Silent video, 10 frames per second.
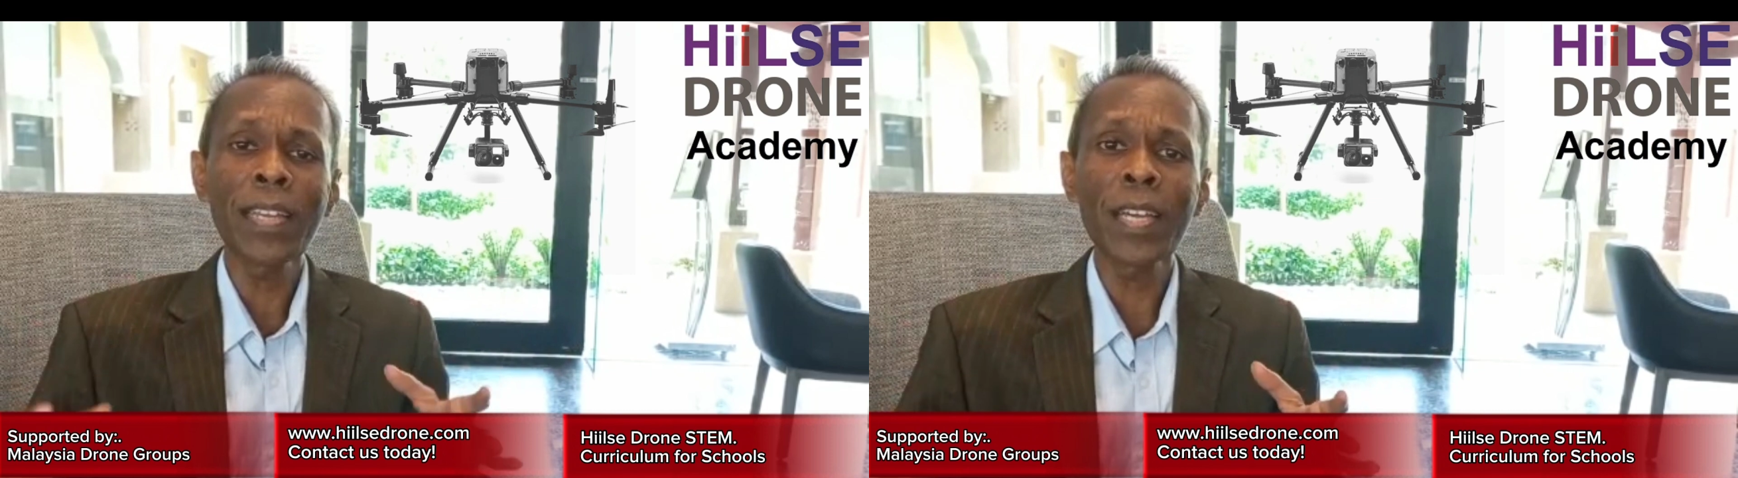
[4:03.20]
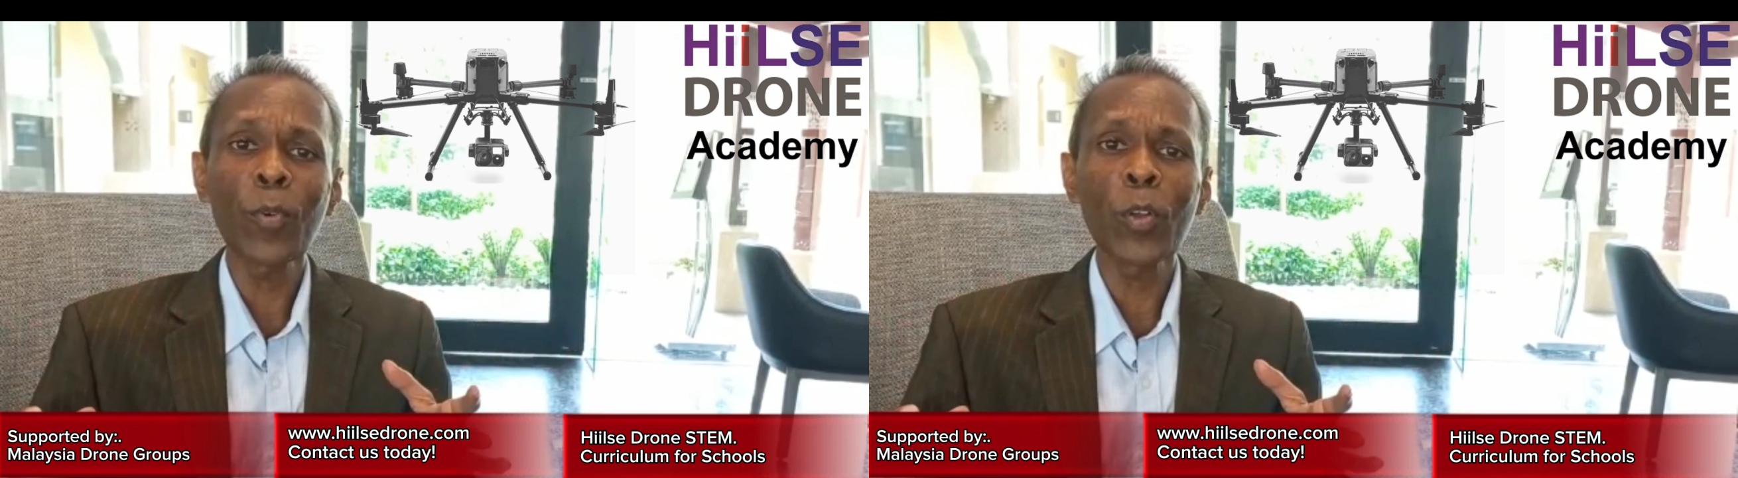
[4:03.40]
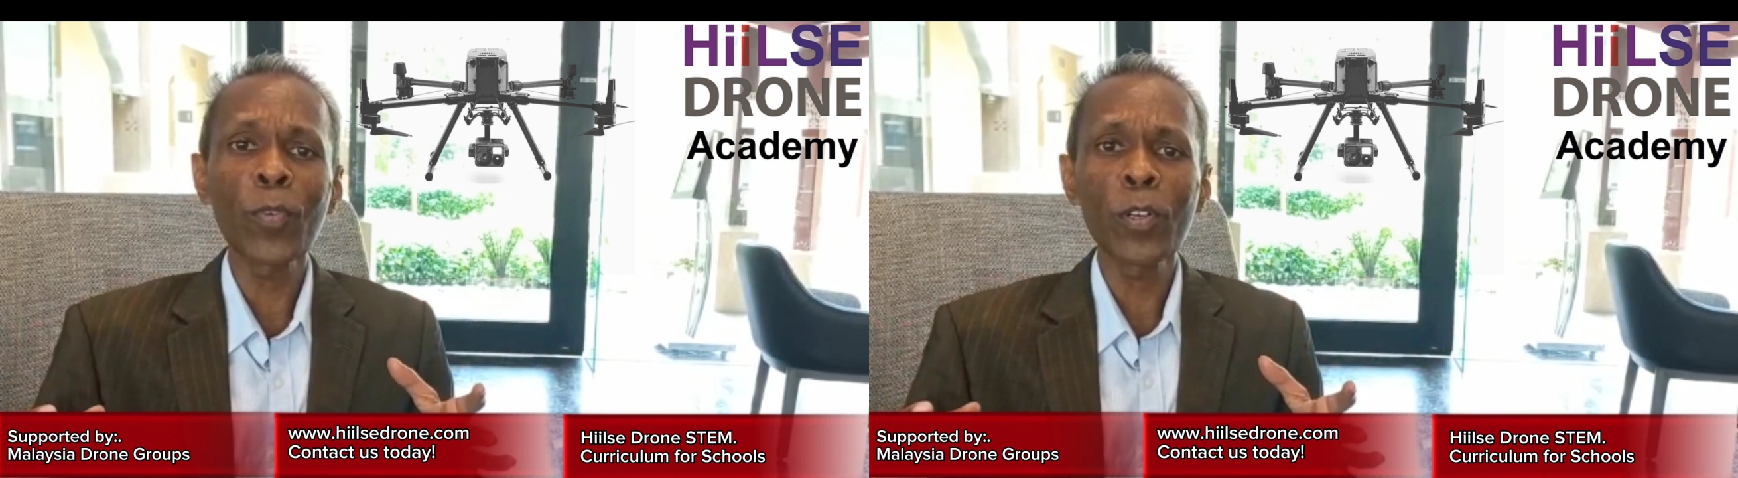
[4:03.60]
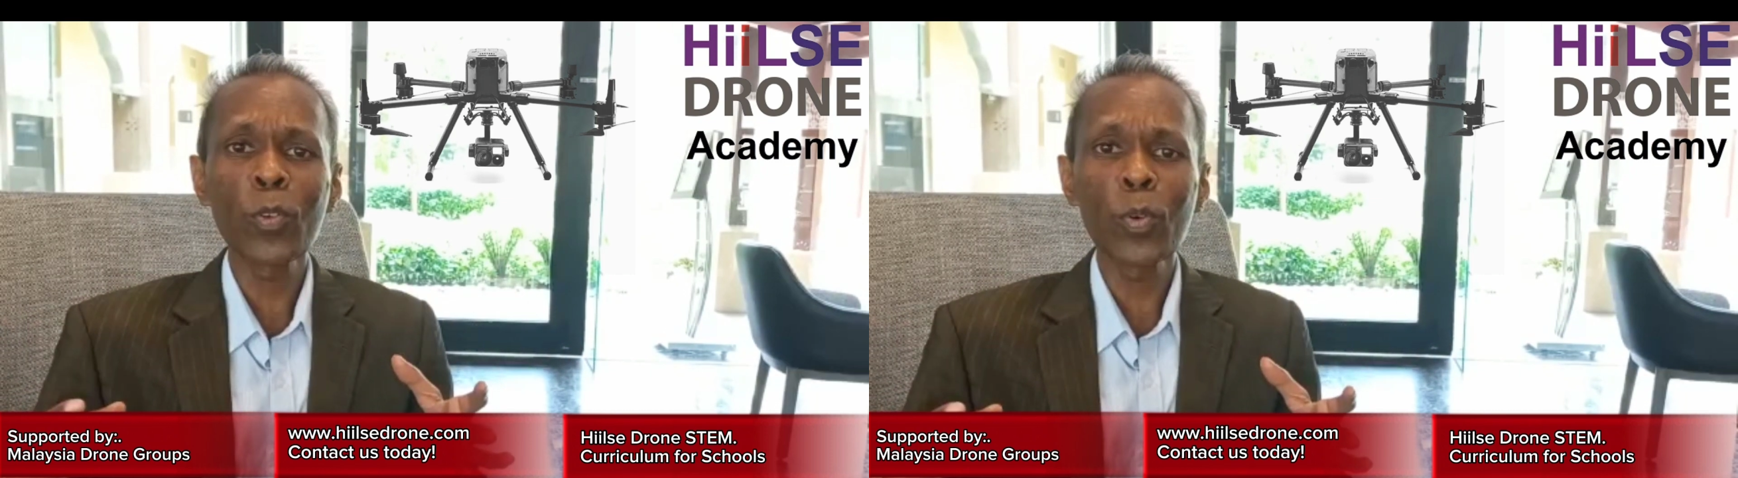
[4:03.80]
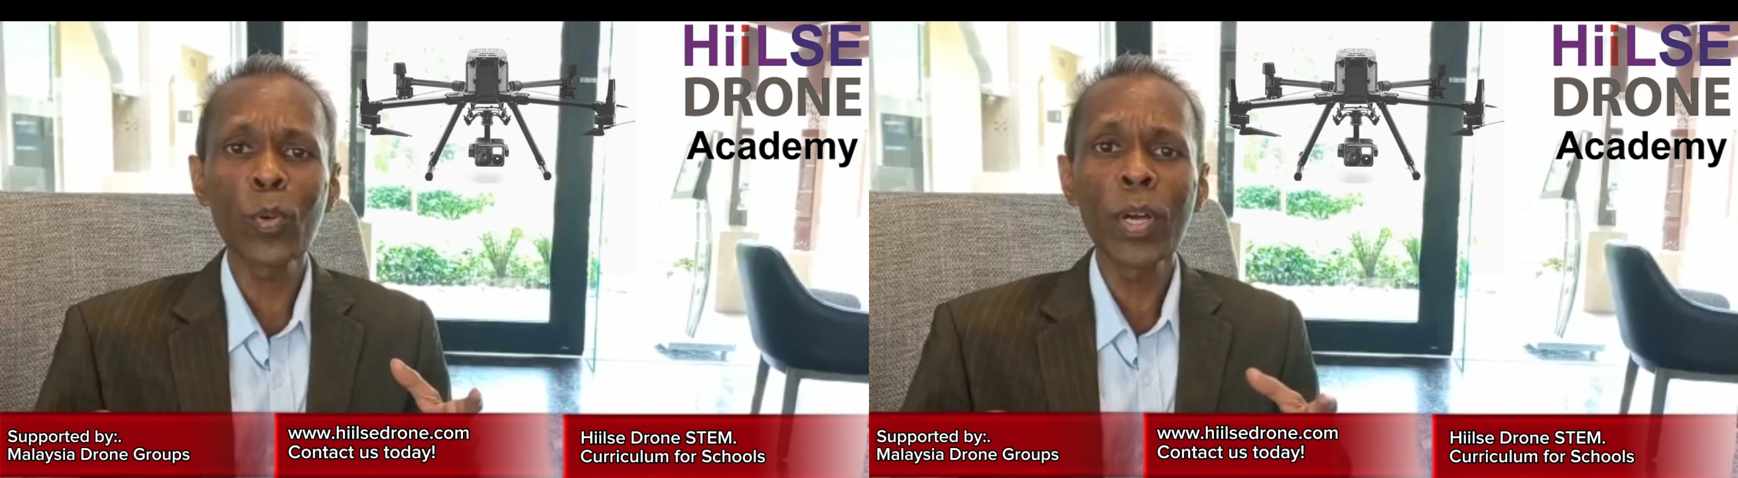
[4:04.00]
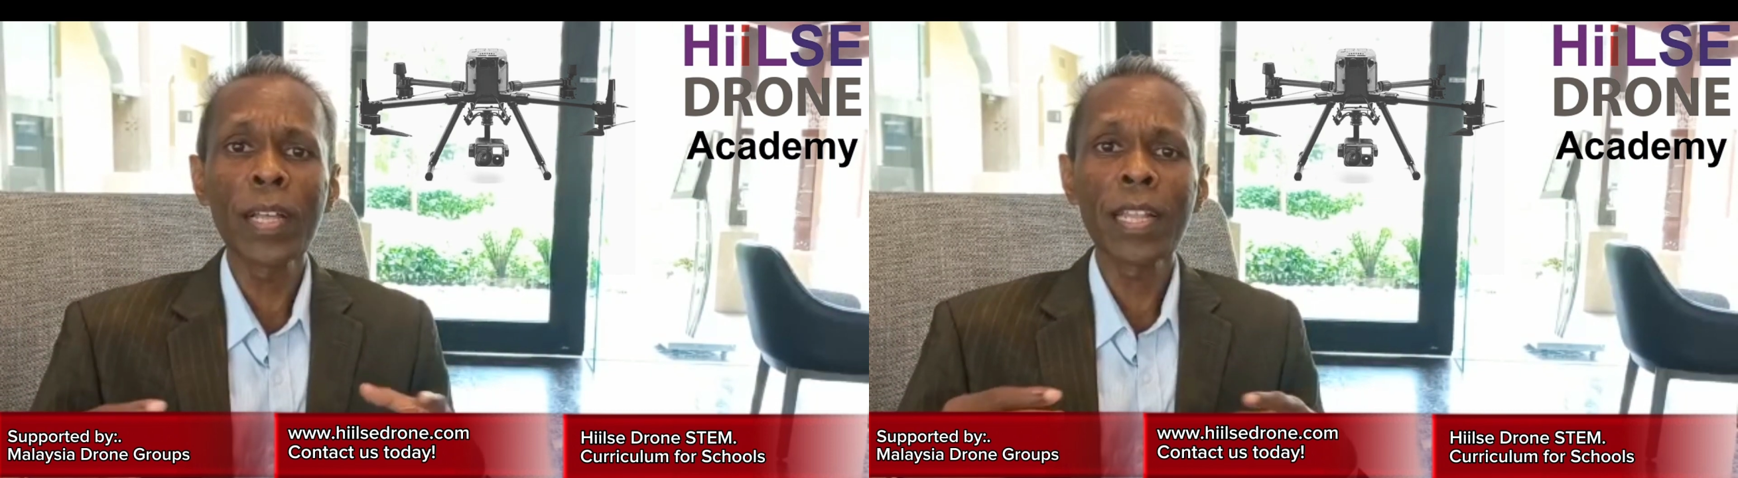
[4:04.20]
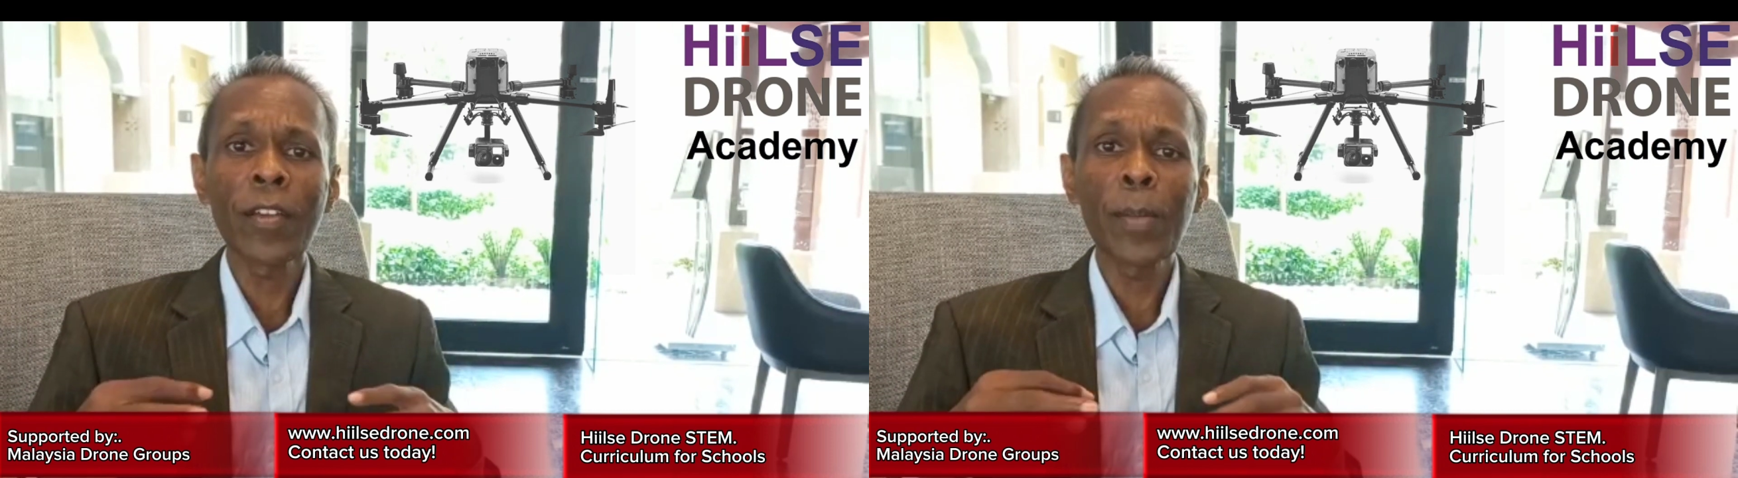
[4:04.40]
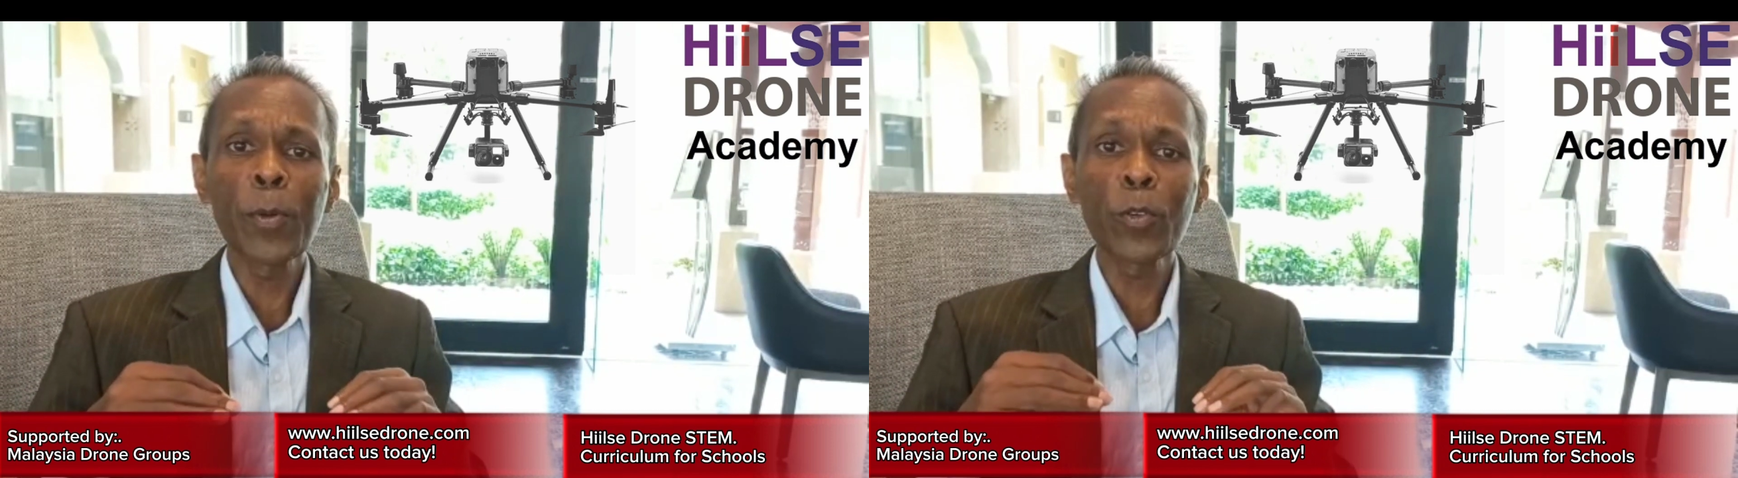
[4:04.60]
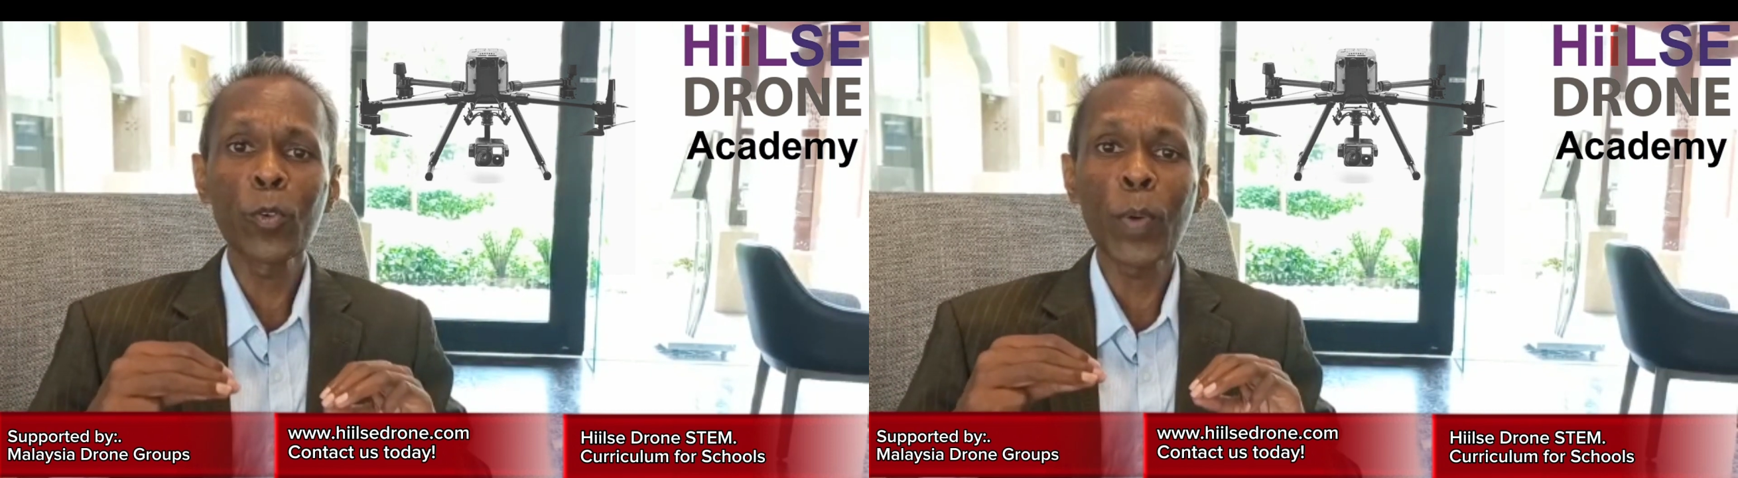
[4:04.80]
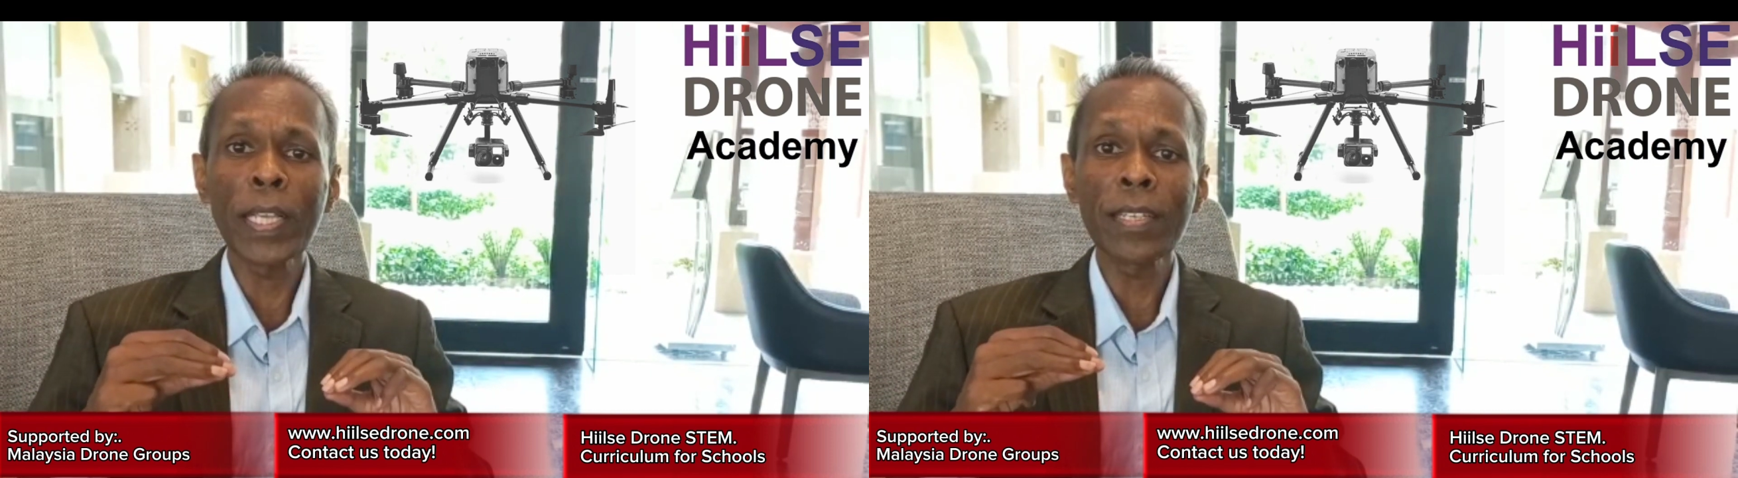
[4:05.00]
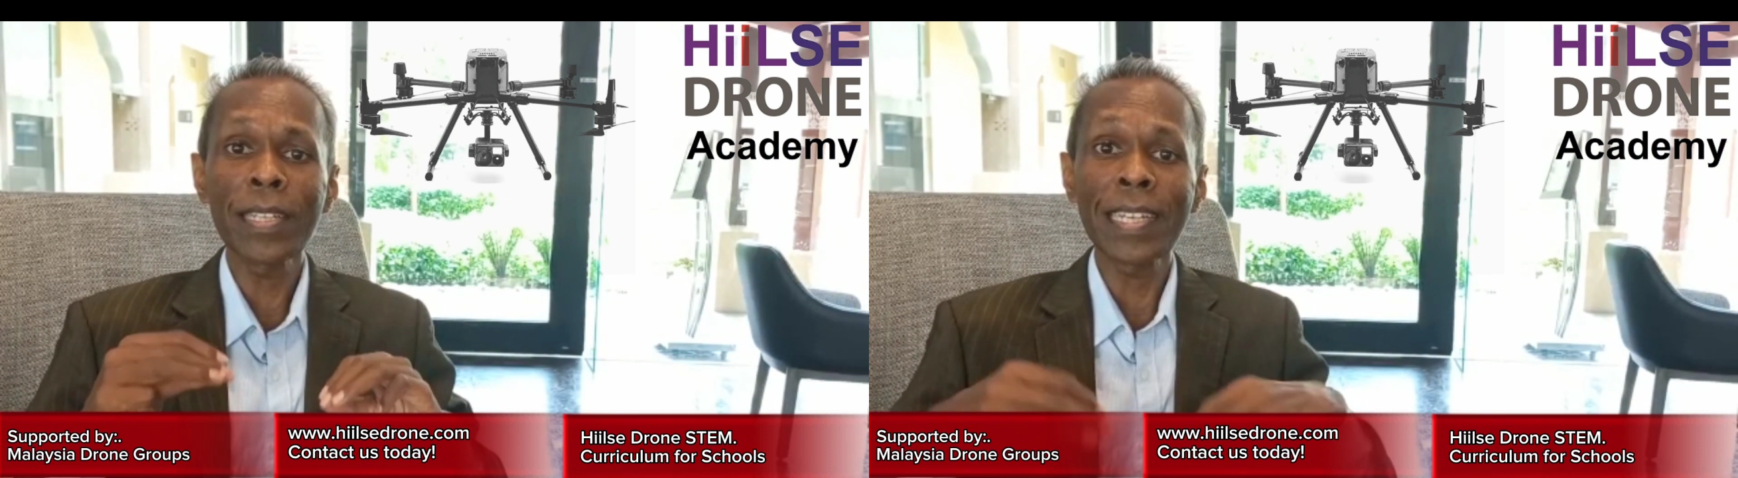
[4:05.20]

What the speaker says: year, what you will do, they will be able to venture